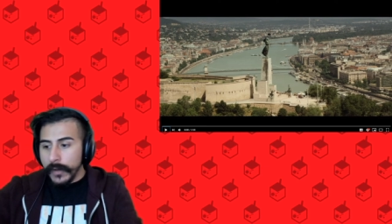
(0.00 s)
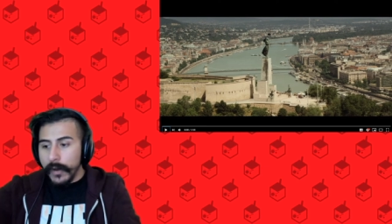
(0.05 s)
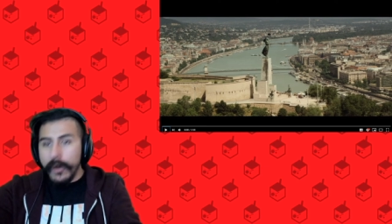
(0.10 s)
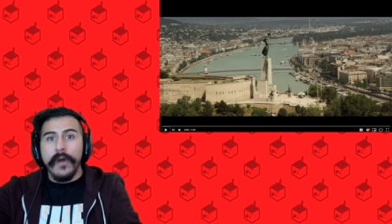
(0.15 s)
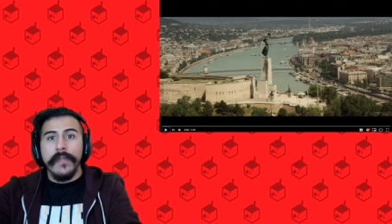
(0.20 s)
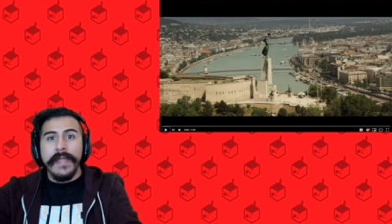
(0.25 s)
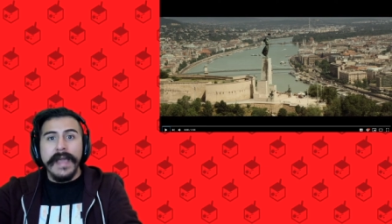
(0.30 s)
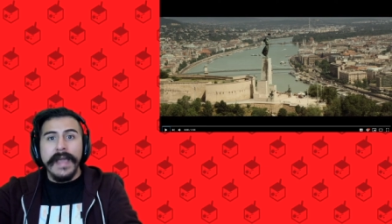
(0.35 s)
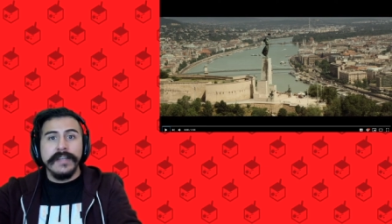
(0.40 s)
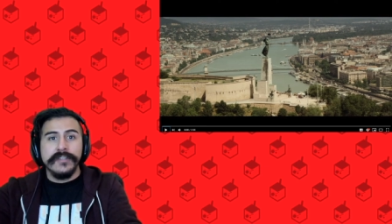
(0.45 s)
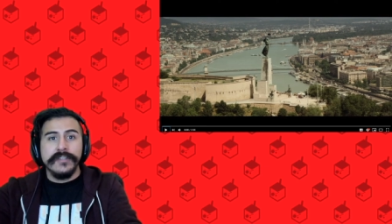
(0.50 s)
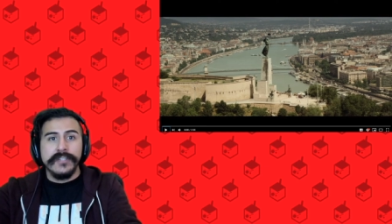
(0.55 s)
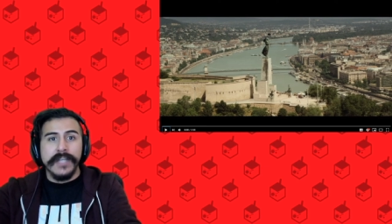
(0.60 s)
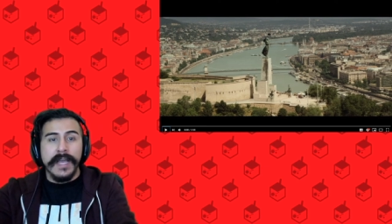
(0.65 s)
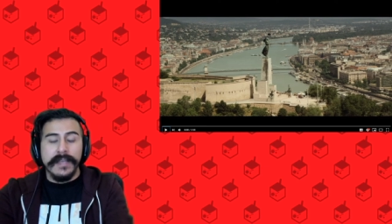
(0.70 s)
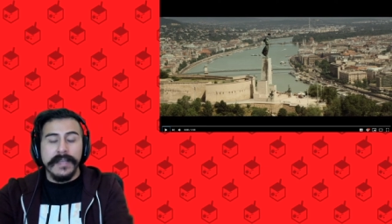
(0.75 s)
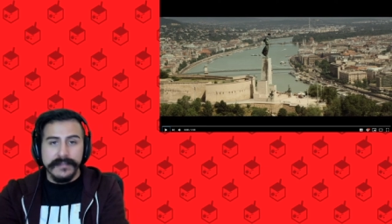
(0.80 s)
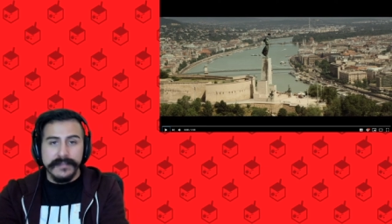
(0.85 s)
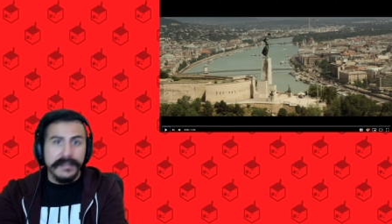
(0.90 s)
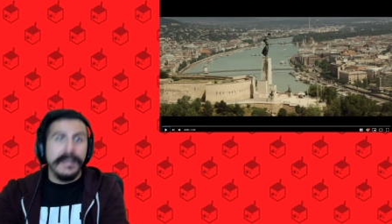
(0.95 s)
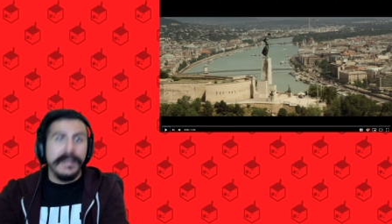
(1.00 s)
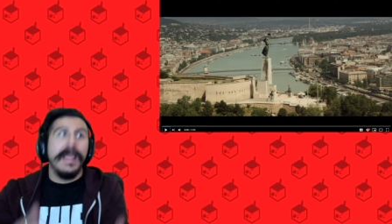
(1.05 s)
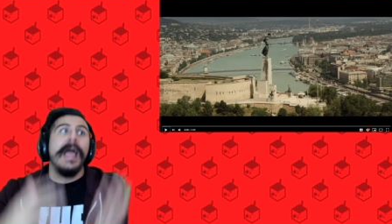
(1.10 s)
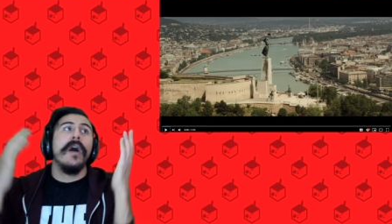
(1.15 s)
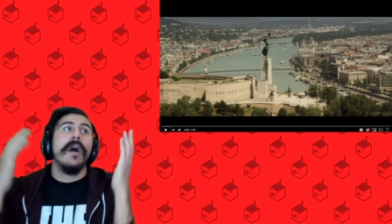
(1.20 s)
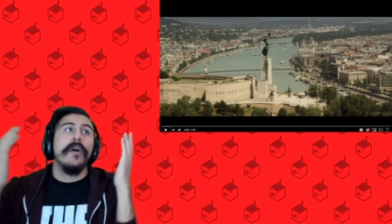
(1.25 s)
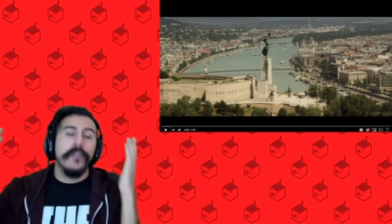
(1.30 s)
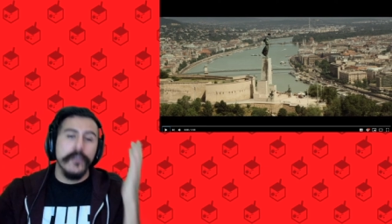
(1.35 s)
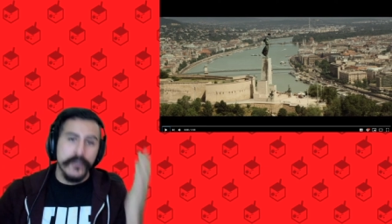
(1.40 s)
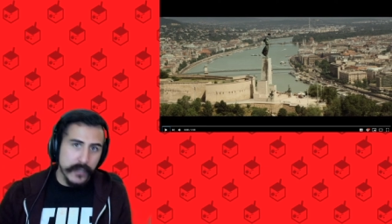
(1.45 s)
all that jazz.
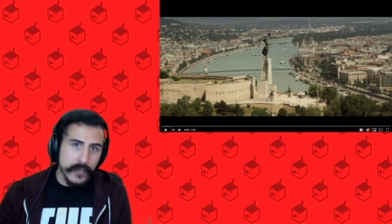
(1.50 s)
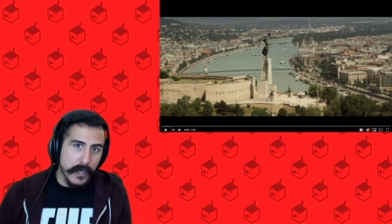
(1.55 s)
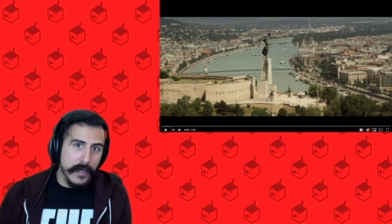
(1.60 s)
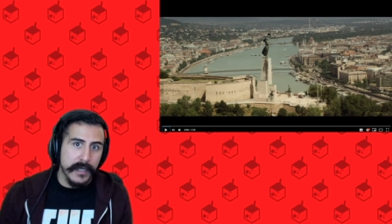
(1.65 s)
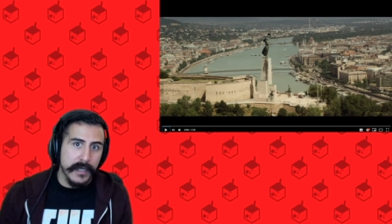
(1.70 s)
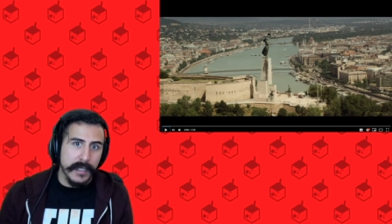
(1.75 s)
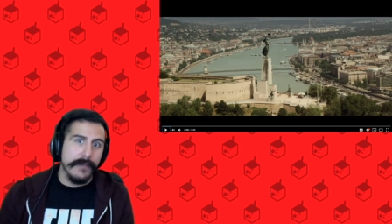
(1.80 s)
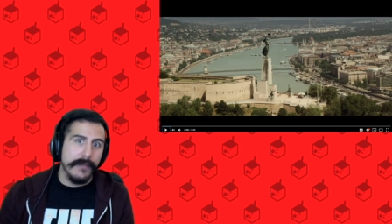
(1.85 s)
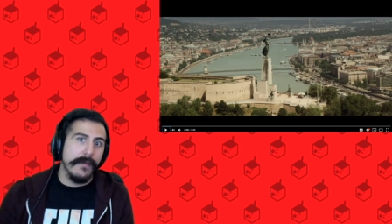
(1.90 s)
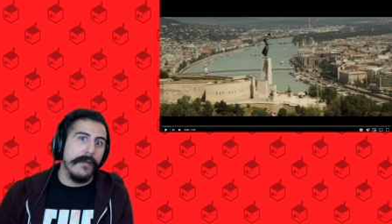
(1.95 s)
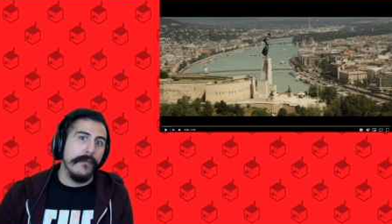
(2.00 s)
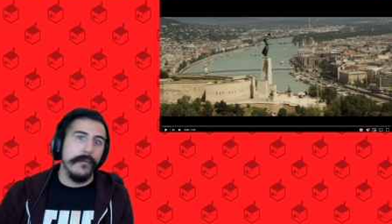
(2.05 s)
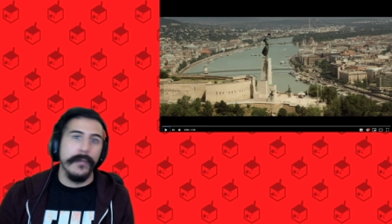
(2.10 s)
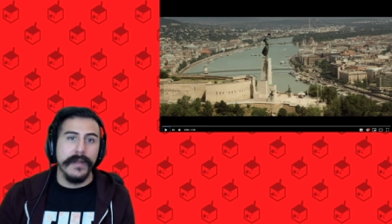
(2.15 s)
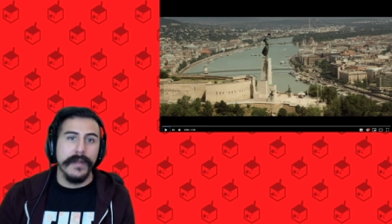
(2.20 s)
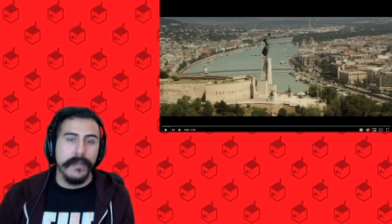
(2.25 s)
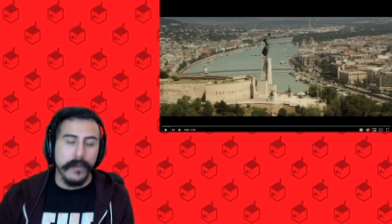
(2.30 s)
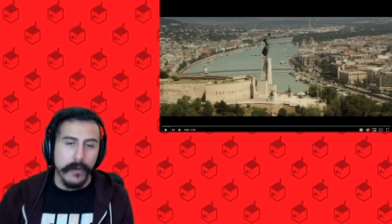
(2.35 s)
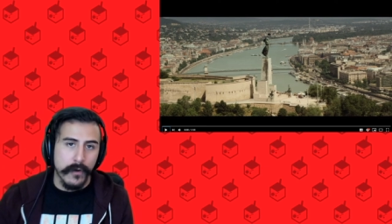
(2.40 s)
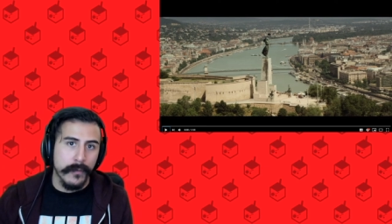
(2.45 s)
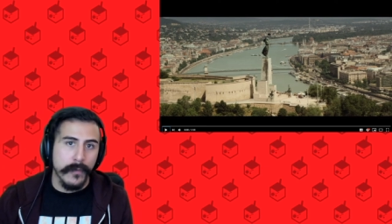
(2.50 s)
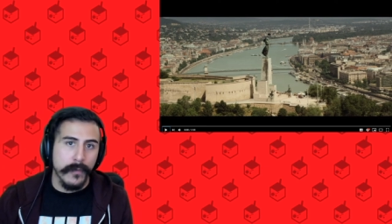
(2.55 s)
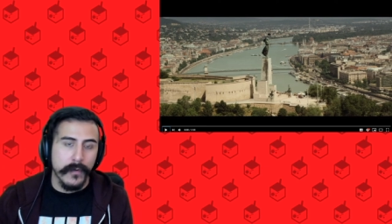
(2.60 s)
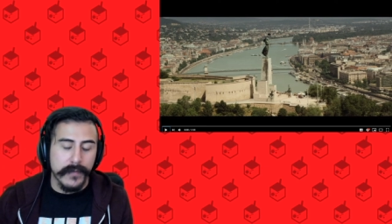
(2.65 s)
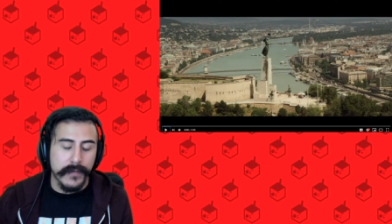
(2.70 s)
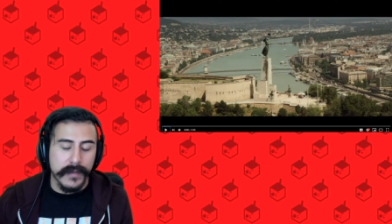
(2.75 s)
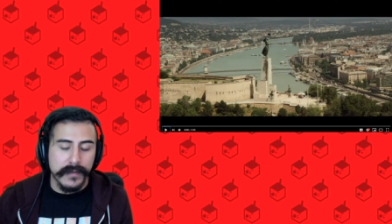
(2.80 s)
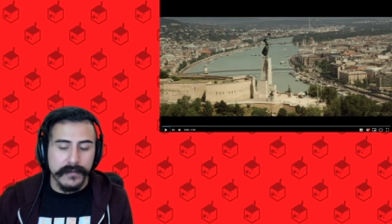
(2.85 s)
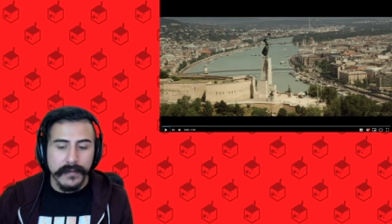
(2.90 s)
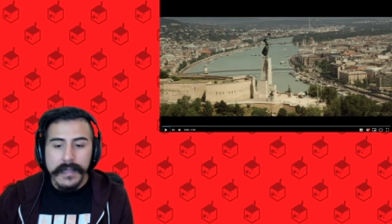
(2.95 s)
Now they're starting to give everybody their own
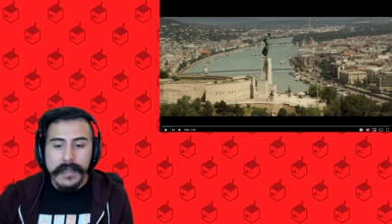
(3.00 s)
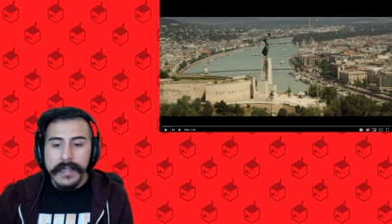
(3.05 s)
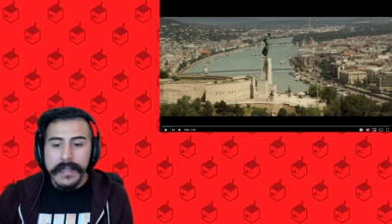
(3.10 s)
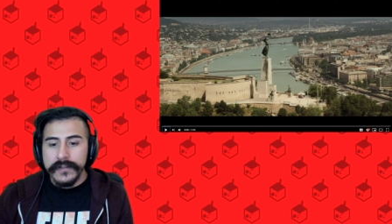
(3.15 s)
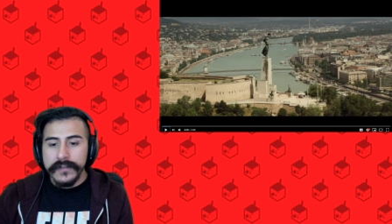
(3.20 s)
movies.